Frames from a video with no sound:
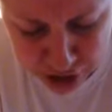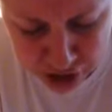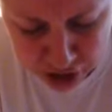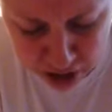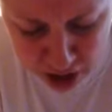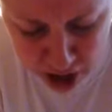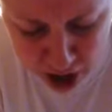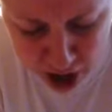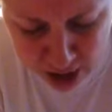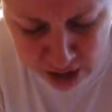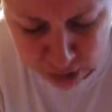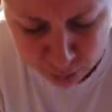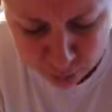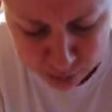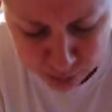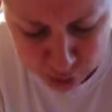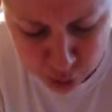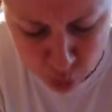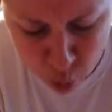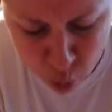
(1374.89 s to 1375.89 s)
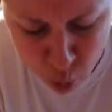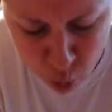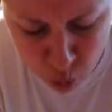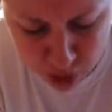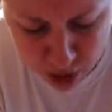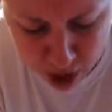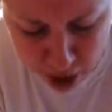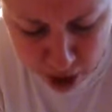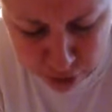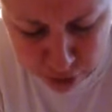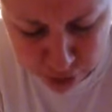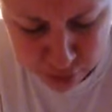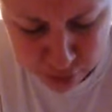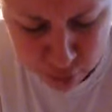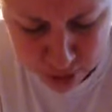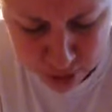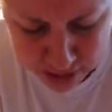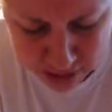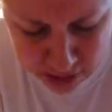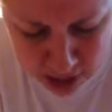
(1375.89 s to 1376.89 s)
the gospel and to warn others
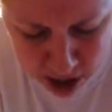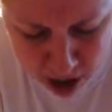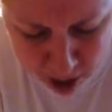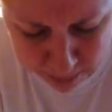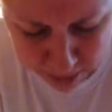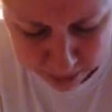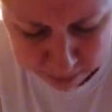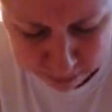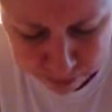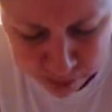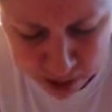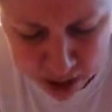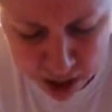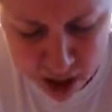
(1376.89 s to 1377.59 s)
of what's coming.